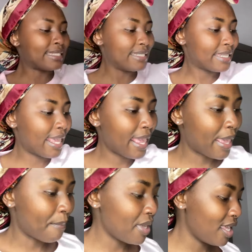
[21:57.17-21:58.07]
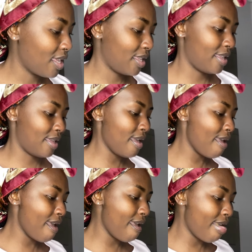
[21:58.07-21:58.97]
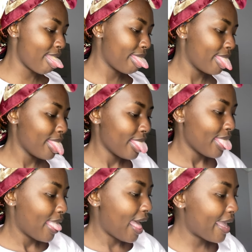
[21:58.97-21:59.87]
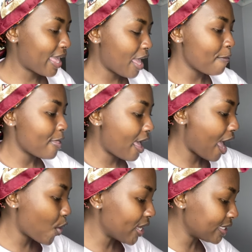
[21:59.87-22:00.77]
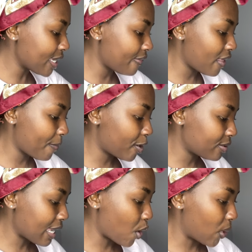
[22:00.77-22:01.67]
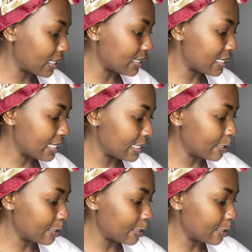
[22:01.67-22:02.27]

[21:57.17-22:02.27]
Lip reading: this cane. Yeah! I went in there because I wanted